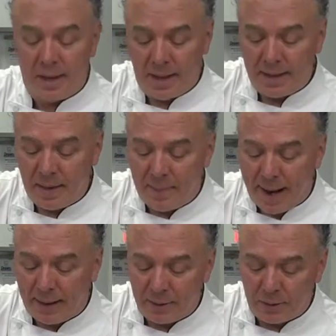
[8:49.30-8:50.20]
in the
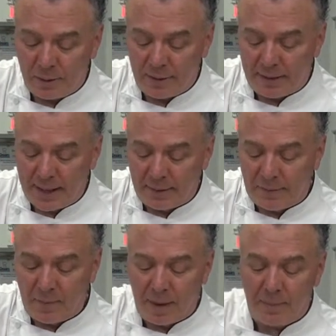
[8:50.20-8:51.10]
bottle. So if it says
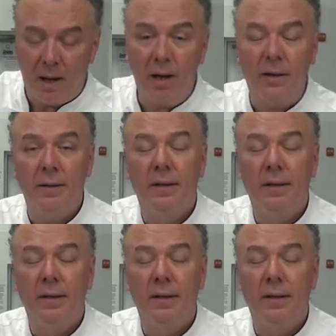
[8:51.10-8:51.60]
Fumé Blanc,